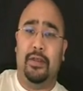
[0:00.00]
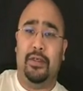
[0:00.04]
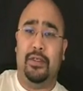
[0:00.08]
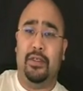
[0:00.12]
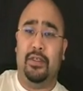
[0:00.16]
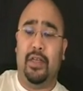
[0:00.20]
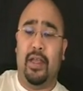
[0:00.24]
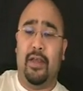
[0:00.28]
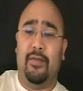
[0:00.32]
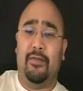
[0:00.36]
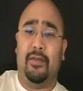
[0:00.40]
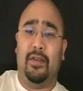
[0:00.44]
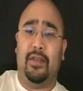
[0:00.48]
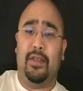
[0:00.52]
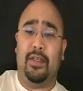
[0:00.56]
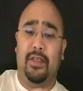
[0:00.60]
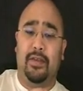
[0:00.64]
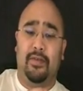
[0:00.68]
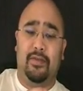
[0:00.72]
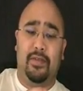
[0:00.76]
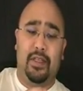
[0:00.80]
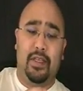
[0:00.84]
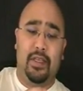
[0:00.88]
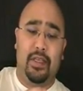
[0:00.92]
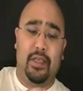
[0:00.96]
should definitely
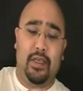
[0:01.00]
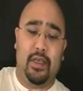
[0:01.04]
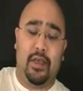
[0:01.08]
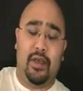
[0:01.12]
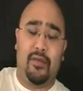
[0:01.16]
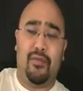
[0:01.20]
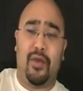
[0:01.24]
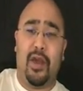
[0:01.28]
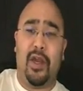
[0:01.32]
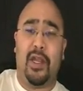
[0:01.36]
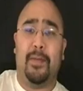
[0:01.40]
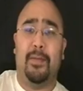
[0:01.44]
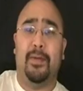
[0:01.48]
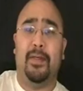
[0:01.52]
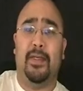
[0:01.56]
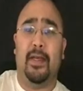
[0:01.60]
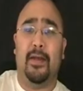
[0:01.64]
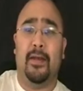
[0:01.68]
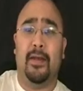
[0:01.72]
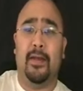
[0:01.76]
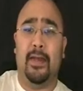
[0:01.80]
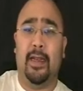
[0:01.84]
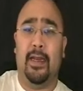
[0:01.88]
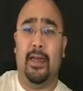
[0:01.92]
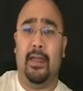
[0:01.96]
give the Rocky
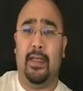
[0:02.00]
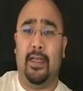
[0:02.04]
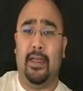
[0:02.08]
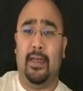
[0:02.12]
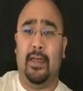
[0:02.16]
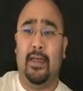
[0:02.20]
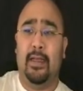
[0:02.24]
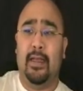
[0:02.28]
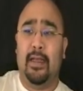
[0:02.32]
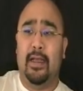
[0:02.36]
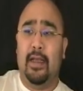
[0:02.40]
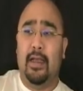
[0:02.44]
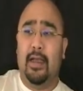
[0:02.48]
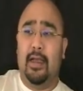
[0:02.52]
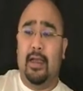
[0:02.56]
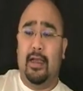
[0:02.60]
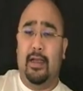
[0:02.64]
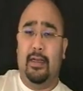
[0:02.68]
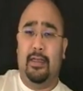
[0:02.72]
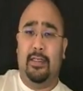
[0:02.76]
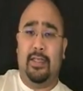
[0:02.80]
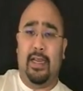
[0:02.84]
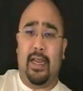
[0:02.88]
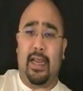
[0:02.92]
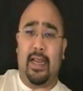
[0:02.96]
Patel Connecticut
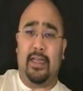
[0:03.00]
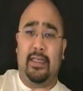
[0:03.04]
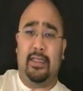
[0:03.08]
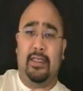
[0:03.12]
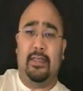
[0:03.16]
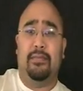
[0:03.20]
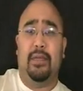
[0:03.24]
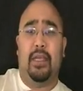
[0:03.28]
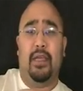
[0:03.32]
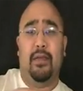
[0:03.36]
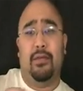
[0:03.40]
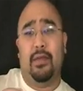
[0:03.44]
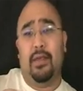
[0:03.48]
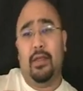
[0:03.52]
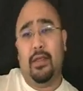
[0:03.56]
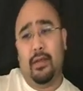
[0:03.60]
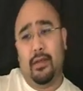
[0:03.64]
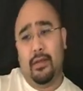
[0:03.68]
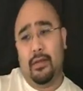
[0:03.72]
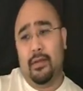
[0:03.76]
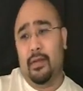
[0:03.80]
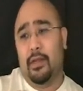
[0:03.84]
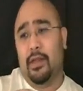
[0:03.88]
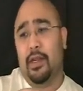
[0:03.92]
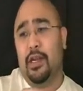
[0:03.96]
a chance, and maybe,
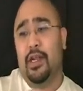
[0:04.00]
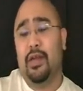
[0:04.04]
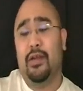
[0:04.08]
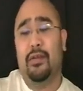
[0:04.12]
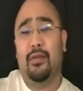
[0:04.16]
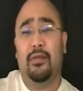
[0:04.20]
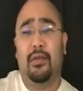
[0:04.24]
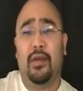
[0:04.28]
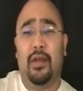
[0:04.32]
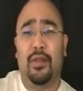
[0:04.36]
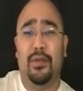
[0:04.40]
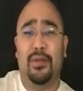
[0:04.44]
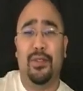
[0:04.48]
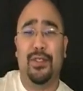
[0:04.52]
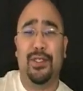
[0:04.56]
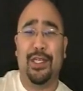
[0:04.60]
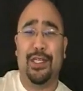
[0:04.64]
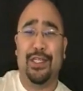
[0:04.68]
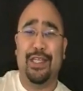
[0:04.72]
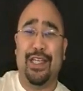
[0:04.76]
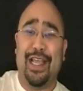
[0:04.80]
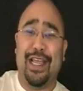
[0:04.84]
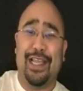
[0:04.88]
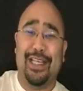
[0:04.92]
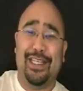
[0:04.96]
on those
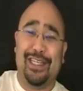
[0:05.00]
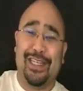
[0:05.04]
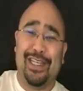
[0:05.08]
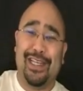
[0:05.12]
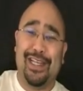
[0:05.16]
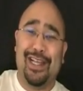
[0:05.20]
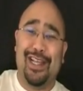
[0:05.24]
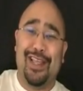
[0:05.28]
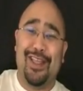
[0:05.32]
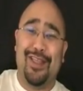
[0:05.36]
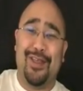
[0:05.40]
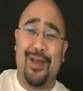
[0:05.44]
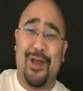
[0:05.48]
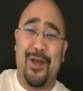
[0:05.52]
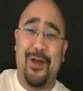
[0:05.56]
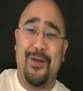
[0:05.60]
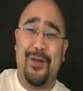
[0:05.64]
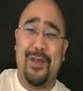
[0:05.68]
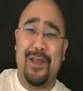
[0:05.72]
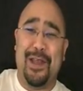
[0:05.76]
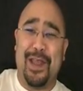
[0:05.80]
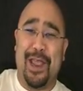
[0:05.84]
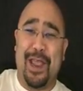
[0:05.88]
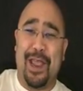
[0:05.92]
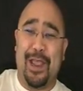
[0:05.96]
good days, throw
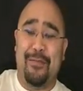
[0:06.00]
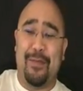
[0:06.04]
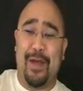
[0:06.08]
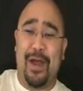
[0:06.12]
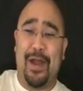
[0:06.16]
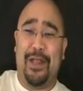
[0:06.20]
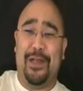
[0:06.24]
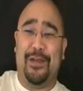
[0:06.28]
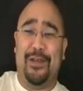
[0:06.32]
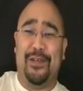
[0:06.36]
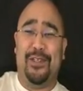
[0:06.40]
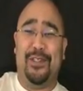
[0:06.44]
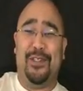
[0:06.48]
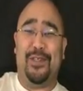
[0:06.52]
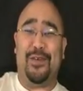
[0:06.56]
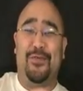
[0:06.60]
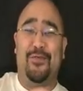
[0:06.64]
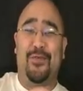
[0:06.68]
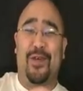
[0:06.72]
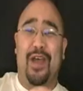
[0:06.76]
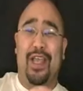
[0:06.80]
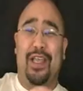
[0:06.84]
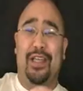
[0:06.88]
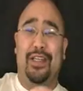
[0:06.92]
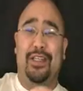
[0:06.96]
in a Monte Cristo
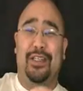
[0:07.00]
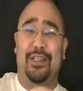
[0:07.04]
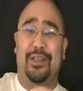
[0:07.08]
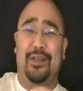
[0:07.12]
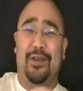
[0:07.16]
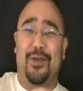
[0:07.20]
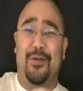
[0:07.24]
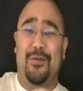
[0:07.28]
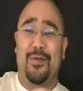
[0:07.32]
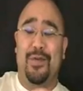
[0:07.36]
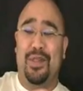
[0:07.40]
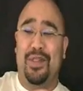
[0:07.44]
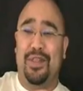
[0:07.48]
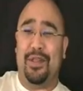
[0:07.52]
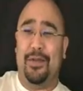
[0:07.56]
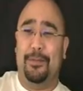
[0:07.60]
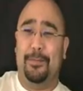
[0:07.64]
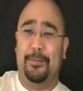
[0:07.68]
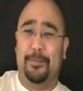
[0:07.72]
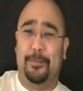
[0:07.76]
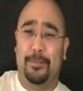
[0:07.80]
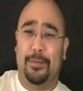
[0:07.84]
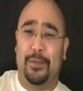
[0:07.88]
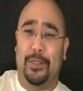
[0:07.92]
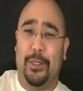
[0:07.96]
White to go with it.
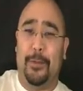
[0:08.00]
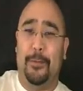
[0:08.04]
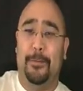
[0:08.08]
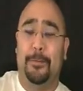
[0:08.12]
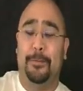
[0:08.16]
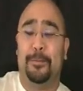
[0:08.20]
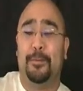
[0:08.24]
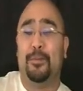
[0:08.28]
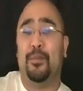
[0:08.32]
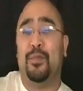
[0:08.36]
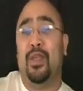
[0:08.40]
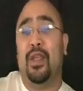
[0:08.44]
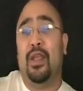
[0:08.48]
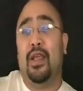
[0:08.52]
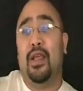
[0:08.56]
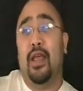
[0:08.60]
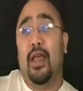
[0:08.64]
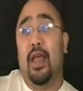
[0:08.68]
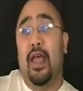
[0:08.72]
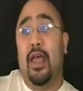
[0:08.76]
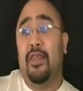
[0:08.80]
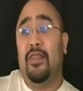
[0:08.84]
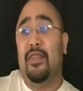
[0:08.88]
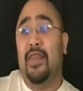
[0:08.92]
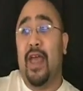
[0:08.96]
So
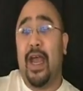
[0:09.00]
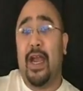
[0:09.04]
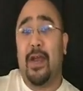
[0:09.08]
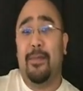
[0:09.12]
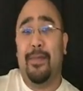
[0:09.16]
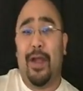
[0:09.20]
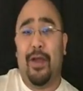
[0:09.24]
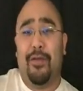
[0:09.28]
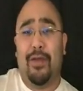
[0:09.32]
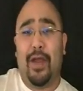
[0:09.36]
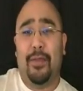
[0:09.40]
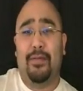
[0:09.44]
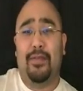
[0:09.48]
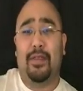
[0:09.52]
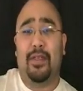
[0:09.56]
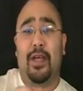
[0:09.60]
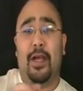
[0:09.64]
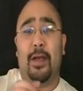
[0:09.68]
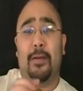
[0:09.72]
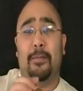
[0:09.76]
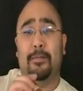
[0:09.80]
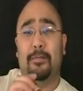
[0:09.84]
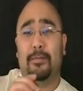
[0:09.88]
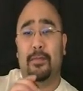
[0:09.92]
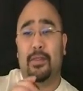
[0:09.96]
that about wraps it
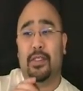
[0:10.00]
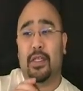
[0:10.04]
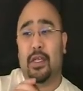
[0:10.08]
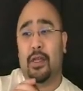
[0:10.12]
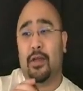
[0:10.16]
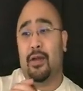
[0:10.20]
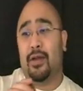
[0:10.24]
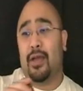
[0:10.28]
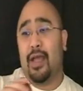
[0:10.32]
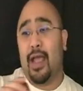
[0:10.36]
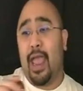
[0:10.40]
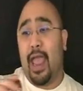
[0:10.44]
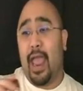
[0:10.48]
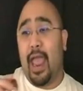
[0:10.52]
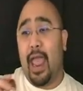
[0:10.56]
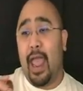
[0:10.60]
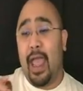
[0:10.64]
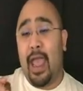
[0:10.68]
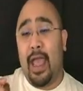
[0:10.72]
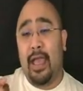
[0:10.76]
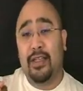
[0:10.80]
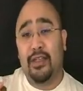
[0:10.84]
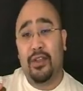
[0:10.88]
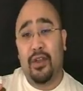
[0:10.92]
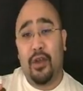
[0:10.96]
up. So
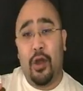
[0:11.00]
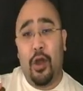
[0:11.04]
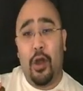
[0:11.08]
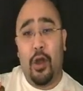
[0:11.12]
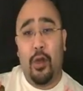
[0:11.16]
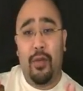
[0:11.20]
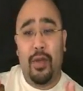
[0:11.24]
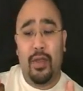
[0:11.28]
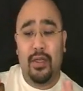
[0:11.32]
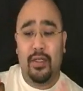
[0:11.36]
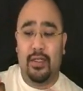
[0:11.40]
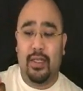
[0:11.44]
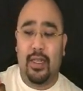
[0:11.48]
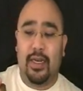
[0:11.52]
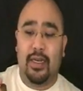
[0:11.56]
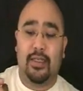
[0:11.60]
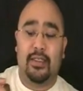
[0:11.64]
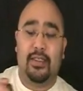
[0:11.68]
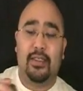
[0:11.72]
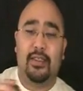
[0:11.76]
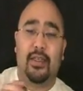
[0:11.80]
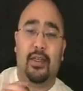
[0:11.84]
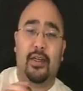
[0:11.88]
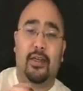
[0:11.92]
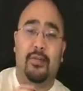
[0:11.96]
as always, ladies
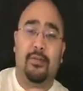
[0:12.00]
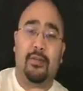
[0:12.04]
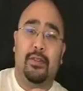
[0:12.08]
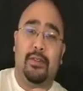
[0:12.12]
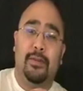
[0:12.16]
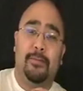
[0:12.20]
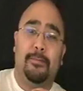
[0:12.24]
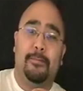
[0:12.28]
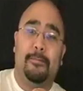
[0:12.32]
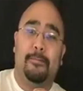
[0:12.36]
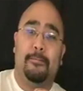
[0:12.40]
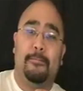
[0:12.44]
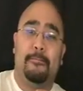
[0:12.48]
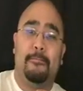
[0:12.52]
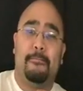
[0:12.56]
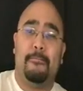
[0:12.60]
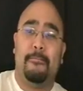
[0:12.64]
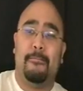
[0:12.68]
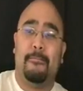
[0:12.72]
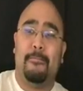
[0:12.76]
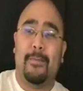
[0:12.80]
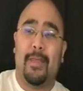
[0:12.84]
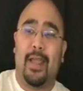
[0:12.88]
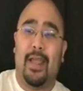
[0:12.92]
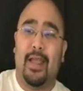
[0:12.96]
and gentlemen,
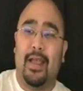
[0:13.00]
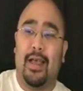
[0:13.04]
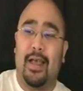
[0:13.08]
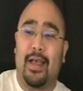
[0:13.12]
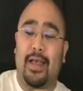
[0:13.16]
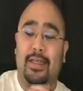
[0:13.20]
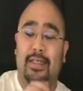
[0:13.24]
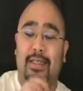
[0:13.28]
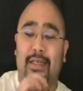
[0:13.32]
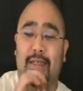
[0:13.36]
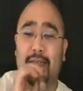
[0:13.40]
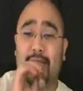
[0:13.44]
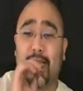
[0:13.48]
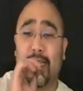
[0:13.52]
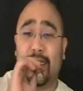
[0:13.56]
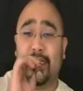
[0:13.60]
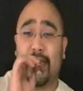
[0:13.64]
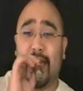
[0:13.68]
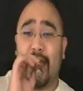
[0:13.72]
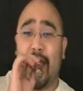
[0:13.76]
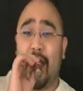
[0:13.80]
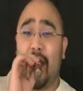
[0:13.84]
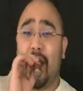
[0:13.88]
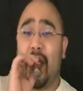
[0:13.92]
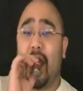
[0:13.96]
until next
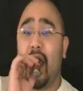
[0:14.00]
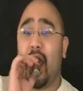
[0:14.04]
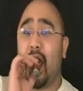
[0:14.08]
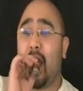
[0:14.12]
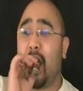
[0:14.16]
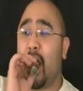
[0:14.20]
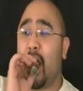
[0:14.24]
time,